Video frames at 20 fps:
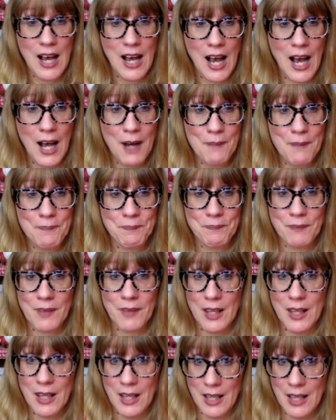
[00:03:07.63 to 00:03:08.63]
Um,
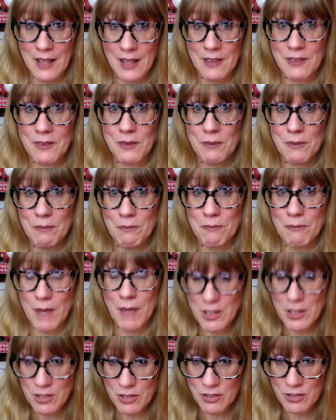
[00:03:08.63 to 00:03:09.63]
it is
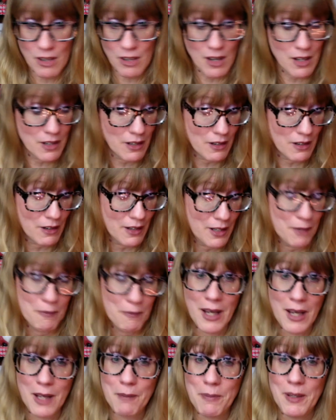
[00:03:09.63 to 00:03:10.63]
much stronger, in
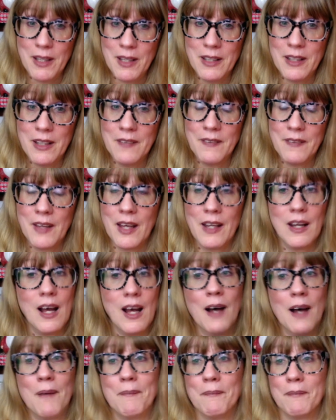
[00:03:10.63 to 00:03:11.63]
my opinion, than
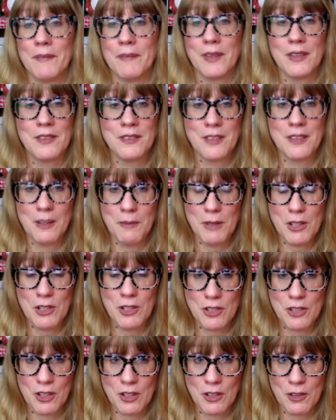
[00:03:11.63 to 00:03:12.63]
um, cinnamon
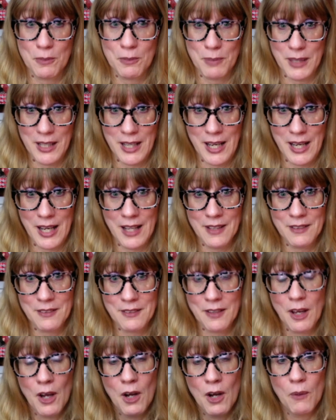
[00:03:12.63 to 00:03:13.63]
sugared
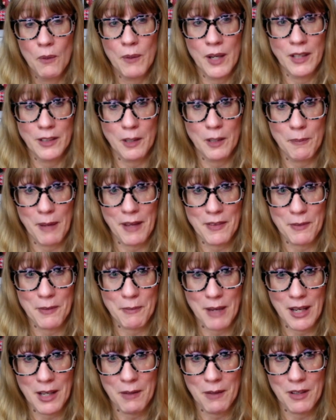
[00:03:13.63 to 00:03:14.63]
pecans. We all know Bath and
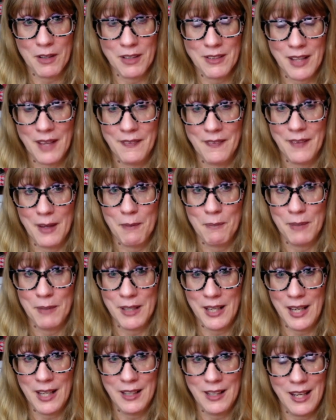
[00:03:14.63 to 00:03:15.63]
Body Works had that
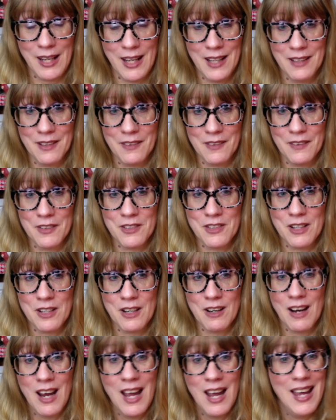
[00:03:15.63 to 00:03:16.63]
pecan candle this
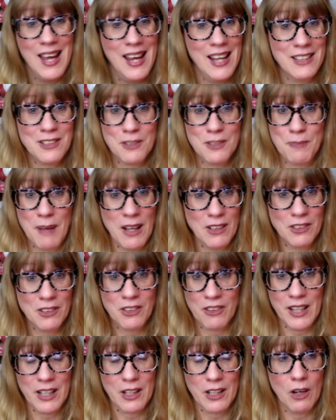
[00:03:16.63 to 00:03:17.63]
year. It smelled
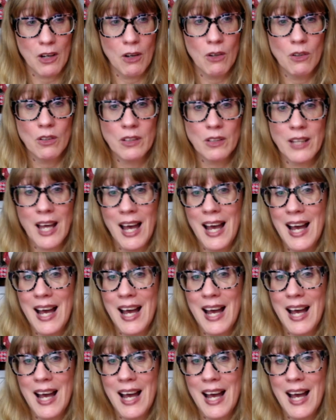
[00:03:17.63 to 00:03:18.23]
great cold.